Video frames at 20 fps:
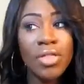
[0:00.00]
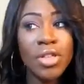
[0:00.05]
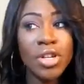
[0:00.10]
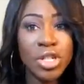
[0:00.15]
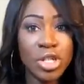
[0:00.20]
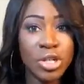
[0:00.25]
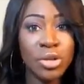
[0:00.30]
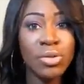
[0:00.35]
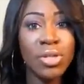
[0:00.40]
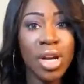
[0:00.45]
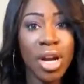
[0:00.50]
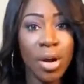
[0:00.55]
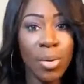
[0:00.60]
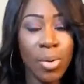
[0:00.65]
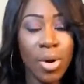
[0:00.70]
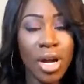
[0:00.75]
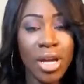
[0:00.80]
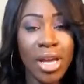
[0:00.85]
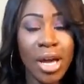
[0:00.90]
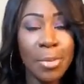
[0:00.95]
the shoe that I
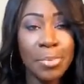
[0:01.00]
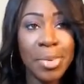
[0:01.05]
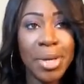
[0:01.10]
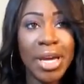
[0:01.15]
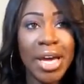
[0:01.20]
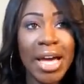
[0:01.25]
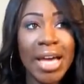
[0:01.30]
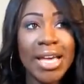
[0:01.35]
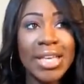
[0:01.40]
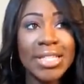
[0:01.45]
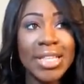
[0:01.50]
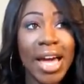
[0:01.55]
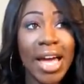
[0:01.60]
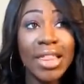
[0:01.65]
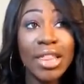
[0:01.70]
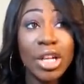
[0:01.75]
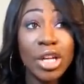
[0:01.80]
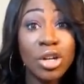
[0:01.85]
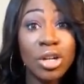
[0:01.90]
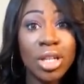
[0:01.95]
want yet because I
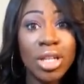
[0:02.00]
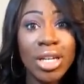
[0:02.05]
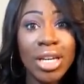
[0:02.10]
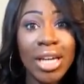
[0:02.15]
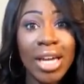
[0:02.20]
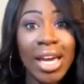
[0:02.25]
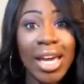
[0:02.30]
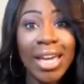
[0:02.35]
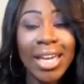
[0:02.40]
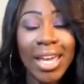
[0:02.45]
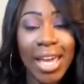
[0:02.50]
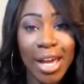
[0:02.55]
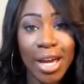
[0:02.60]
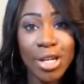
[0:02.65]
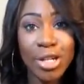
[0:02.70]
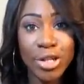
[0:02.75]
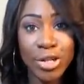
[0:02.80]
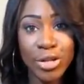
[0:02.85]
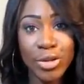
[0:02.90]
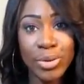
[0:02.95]
literally
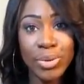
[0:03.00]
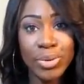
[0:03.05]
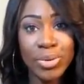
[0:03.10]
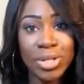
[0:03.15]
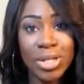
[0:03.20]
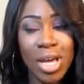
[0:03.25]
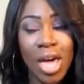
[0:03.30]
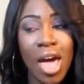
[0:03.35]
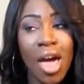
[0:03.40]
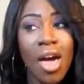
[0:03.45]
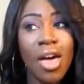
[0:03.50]
can't choose.